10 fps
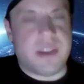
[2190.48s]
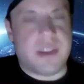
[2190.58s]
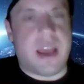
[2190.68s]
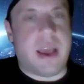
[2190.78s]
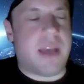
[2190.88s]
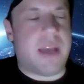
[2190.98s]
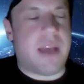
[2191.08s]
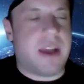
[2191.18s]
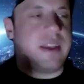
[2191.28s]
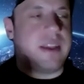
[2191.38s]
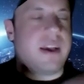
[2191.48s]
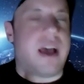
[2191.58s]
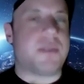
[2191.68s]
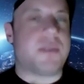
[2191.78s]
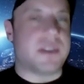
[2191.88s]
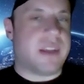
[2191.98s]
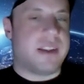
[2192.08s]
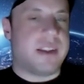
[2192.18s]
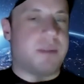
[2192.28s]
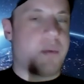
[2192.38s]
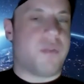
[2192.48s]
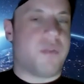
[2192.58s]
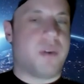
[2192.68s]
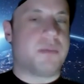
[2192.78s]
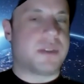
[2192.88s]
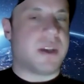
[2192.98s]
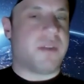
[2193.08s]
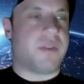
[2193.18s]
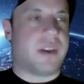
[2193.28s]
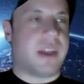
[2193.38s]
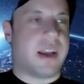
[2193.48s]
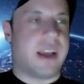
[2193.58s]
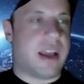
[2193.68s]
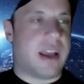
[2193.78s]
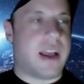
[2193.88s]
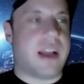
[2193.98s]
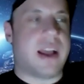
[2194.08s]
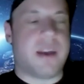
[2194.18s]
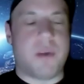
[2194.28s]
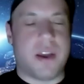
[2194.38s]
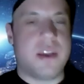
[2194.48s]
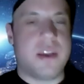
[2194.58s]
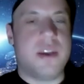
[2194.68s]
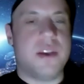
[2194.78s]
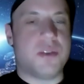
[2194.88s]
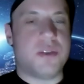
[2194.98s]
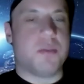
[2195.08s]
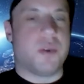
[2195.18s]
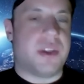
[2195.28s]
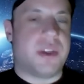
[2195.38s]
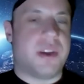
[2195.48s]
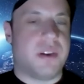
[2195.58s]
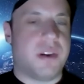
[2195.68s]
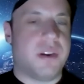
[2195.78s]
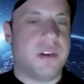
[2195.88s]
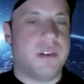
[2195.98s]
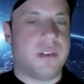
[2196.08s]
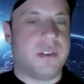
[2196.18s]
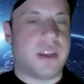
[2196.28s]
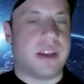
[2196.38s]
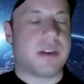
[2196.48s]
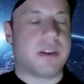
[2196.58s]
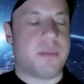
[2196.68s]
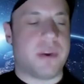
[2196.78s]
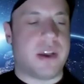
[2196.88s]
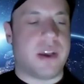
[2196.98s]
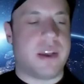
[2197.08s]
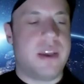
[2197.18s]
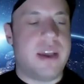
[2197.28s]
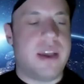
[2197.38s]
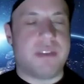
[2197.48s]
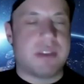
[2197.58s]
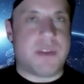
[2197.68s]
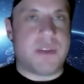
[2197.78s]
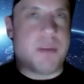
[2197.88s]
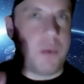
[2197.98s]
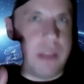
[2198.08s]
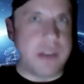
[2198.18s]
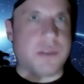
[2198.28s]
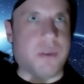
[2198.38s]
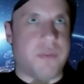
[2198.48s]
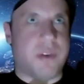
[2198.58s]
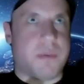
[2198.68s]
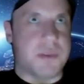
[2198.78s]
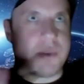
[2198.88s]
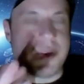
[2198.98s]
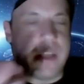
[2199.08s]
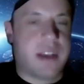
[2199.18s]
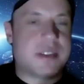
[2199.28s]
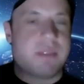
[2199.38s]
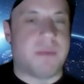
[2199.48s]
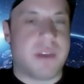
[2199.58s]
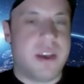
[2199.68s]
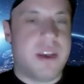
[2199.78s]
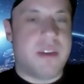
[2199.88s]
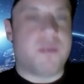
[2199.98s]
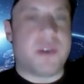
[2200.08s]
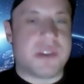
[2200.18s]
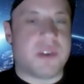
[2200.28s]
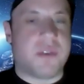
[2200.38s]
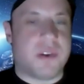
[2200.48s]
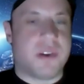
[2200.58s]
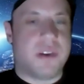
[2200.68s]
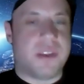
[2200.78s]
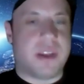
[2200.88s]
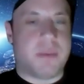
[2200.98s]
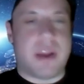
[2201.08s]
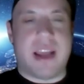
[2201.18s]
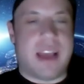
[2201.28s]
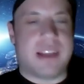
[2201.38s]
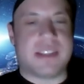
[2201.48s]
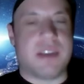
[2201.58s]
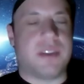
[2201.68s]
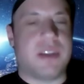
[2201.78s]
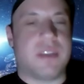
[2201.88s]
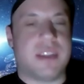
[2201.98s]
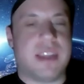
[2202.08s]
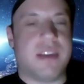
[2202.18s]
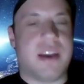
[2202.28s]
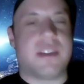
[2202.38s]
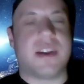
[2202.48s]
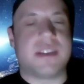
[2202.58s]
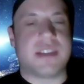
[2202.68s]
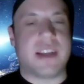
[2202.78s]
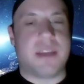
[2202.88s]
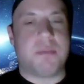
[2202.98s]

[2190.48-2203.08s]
Yeah. I'm kind of the opposite. Like I've done more film stuff, and like I kind of want to do more theater. Like but I've done more like short films or like some voiceover thing. But I guess the only theater I've done is like.